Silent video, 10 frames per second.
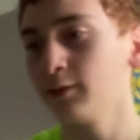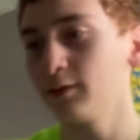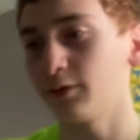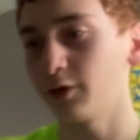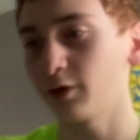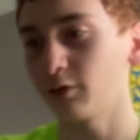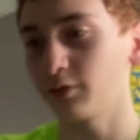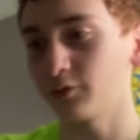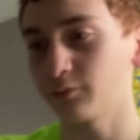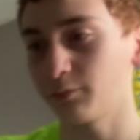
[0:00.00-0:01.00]
of
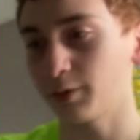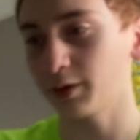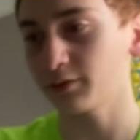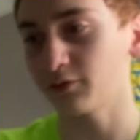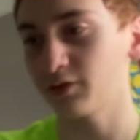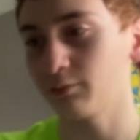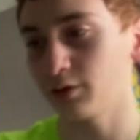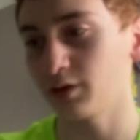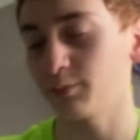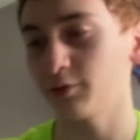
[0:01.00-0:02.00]
heroism to mark the symbol
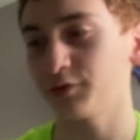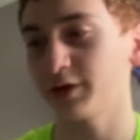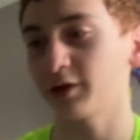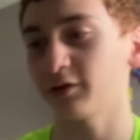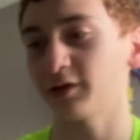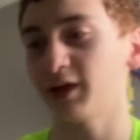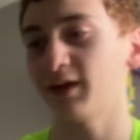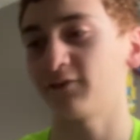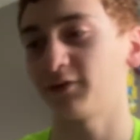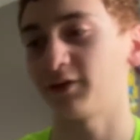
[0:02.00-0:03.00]
on the multicolored
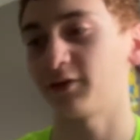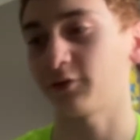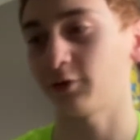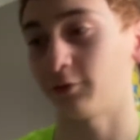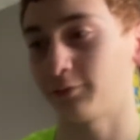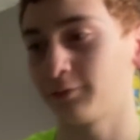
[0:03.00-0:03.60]
canvas that is Earth.